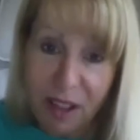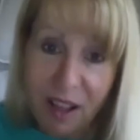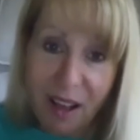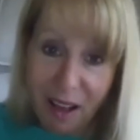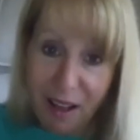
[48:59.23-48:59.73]

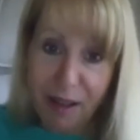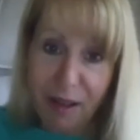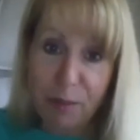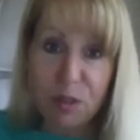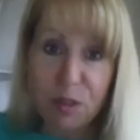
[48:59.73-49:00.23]

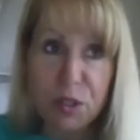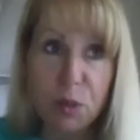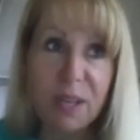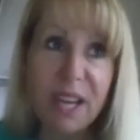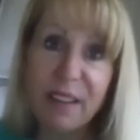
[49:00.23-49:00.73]
Um, so
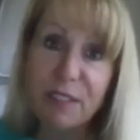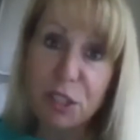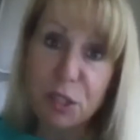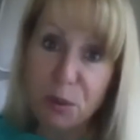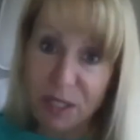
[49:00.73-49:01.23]
we have to
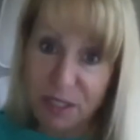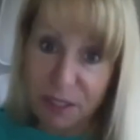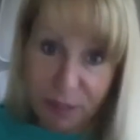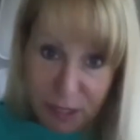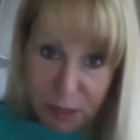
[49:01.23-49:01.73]
do our
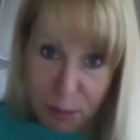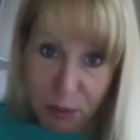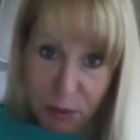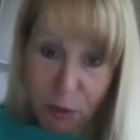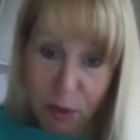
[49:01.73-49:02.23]
device
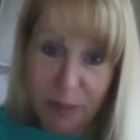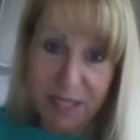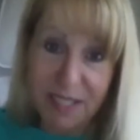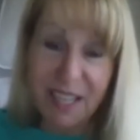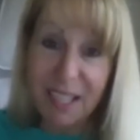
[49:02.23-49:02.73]

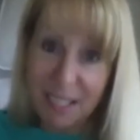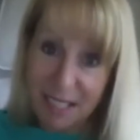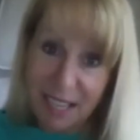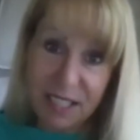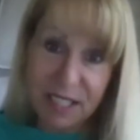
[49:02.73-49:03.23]
performance
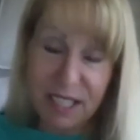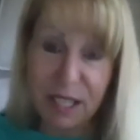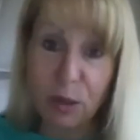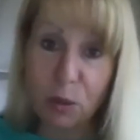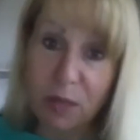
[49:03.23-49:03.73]

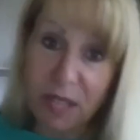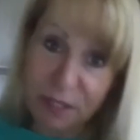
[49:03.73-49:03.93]
testing, we have to